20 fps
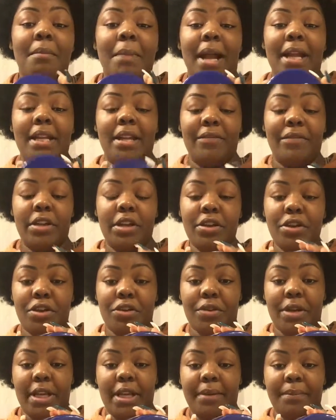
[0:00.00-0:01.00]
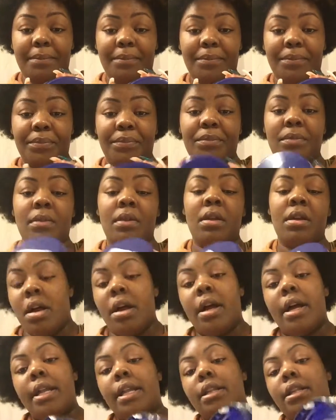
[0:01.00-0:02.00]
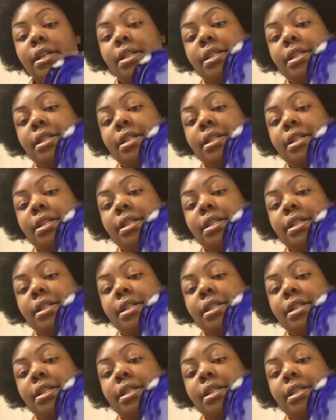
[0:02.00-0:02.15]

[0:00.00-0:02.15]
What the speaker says: my Nivea cream, and it